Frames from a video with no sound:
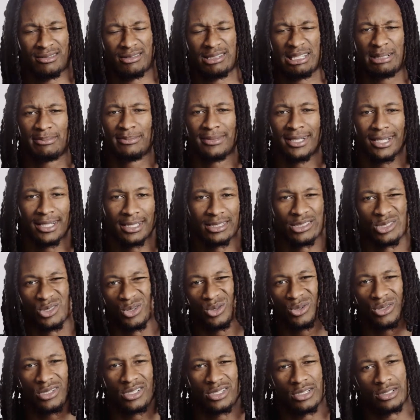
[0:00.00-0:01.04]
I'm like,
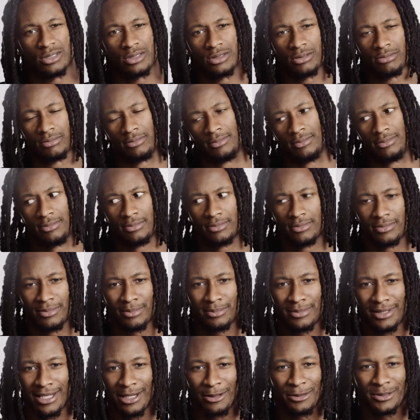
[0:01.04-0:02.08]
Georgia?
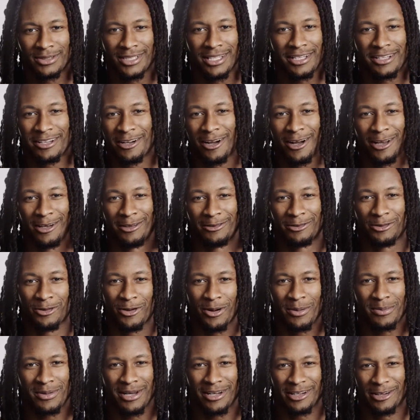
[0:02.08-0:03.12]
I'm like, what they calling for?
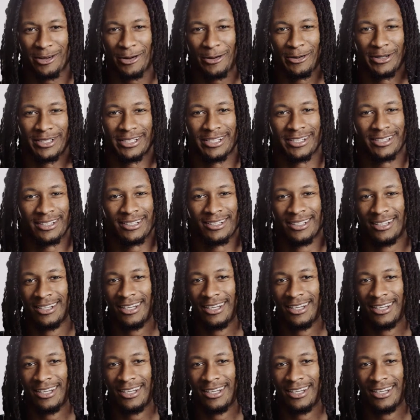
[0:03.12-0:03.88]
I'm not going there.